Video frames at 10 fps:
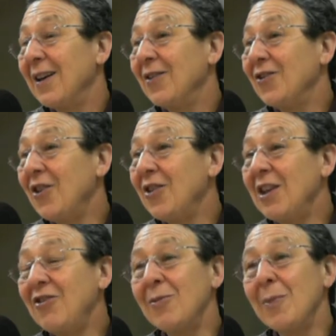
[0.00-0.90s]
So
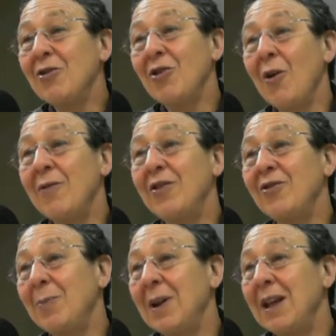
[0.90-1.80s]
that's the most
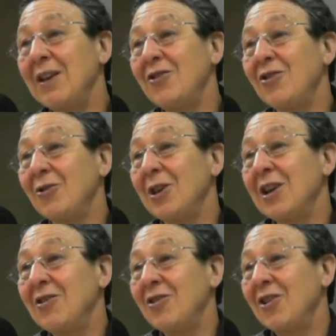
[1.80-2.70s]
obvious place to
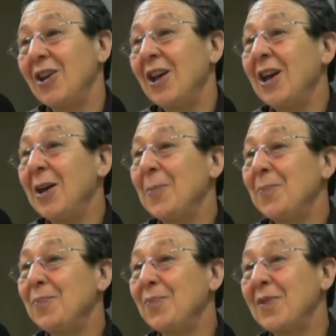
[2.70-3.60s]
get
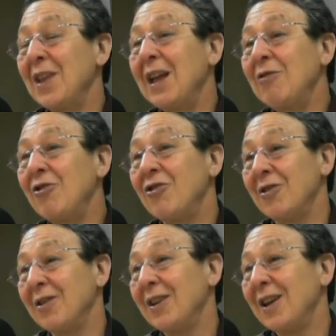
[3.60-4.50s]

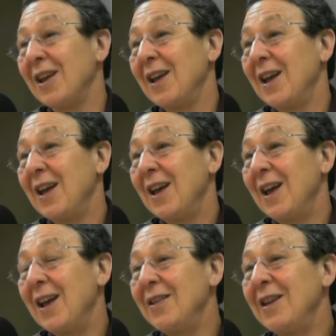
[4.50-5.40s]
nitrogen.
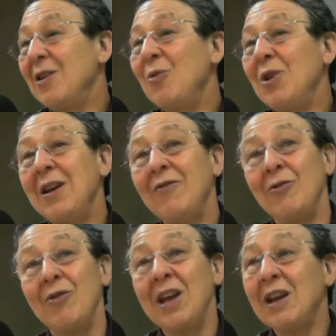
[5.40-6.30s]
And then we have
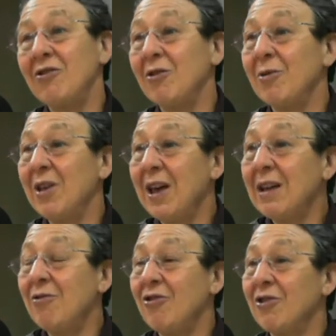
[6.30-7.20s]
to react it with
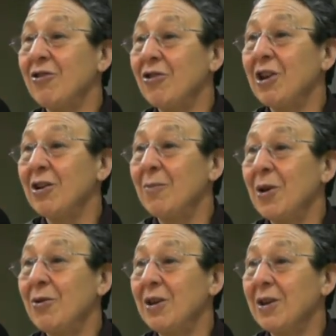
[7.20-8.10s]
hydrogen to get
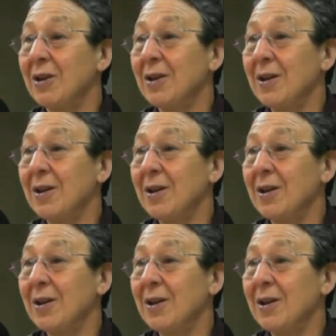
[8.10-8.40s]
ammonia.